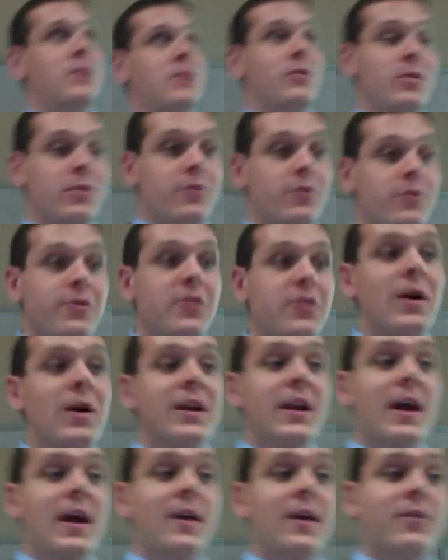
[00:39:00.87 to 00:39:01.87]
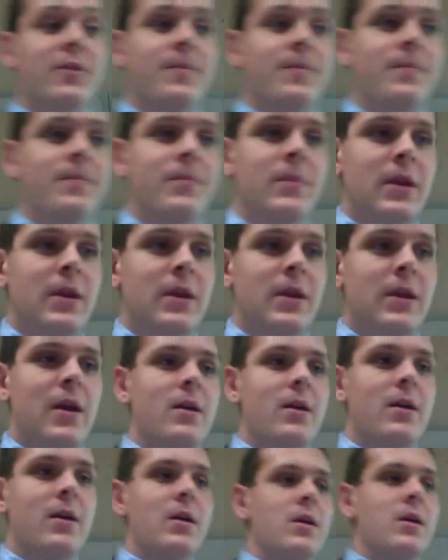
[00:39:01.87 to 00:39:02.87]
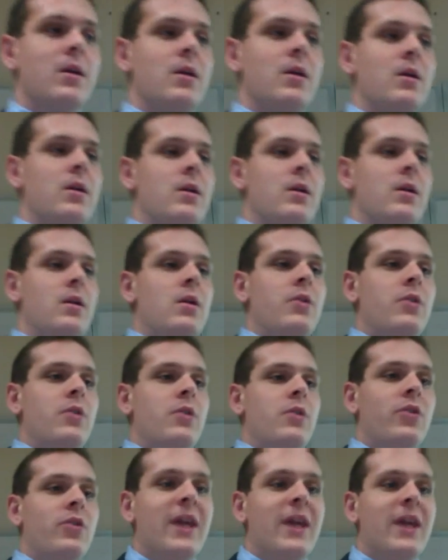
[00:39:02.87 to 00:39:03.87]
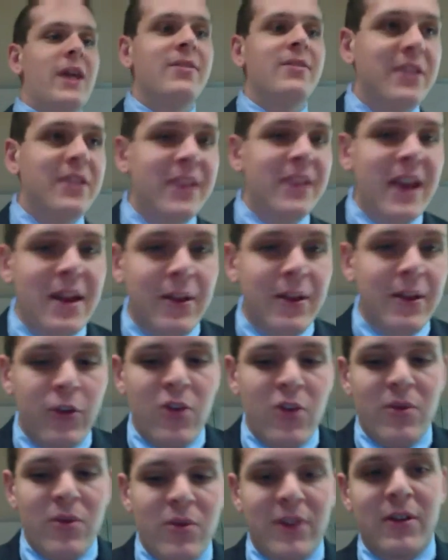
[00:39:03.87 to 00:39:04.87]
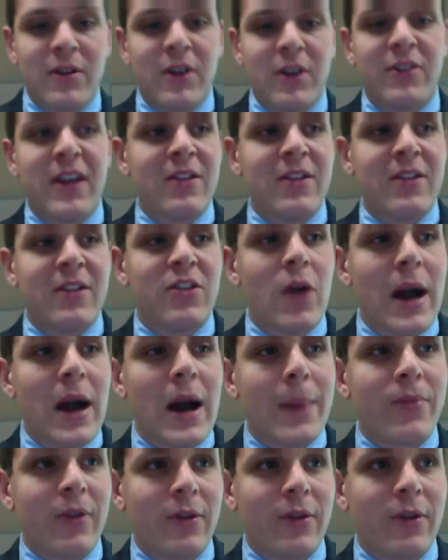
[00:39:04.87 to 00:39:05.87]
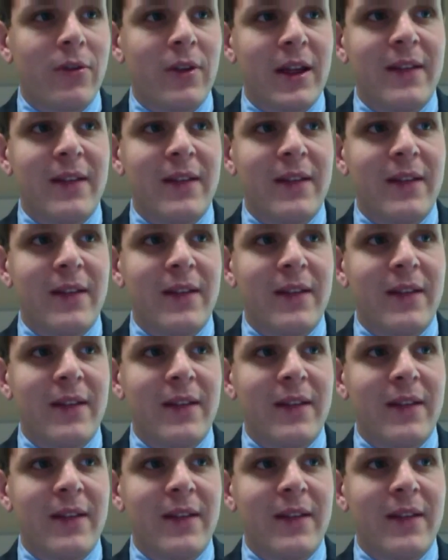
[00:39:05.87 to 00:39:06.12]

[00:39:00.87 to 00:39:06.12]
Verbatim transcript: There's a reason why I didn't ask. Okay? So let's let's again assume let's let's take the two options.